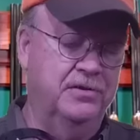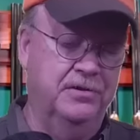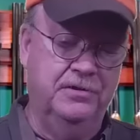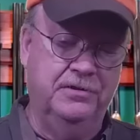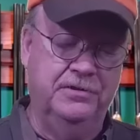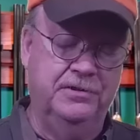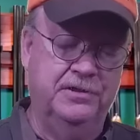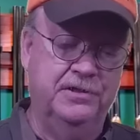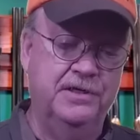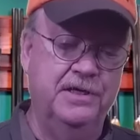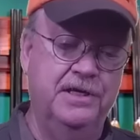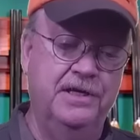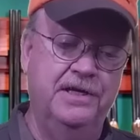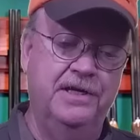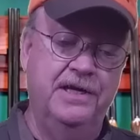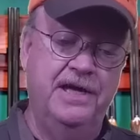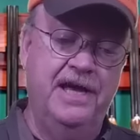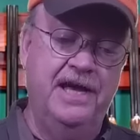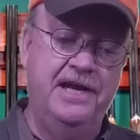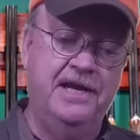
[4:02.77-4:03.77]
earlier,
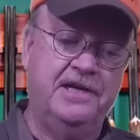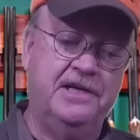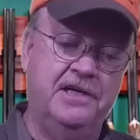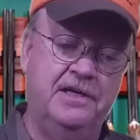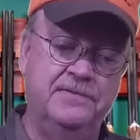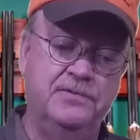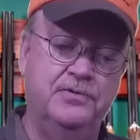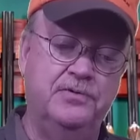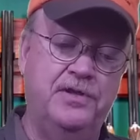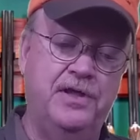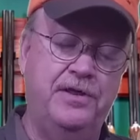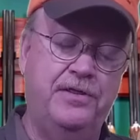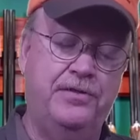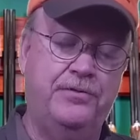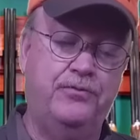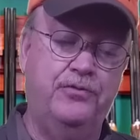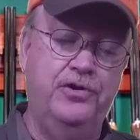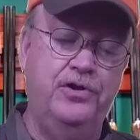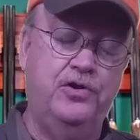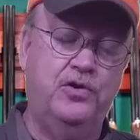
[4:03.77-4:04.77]
and it comes with a
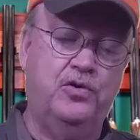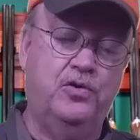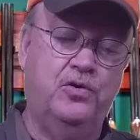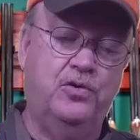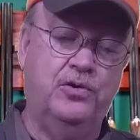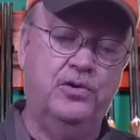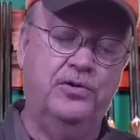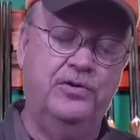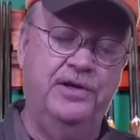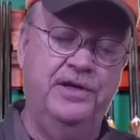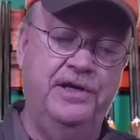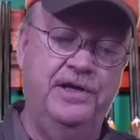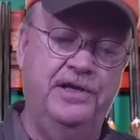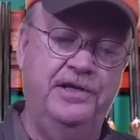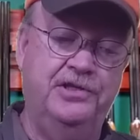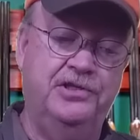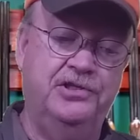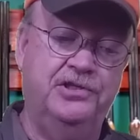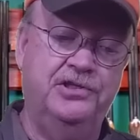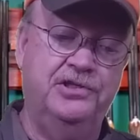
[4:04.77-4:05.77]
three quarter
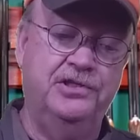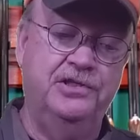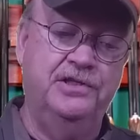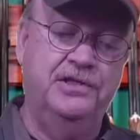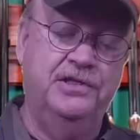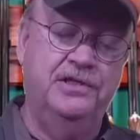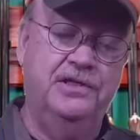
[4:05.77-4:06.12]
inch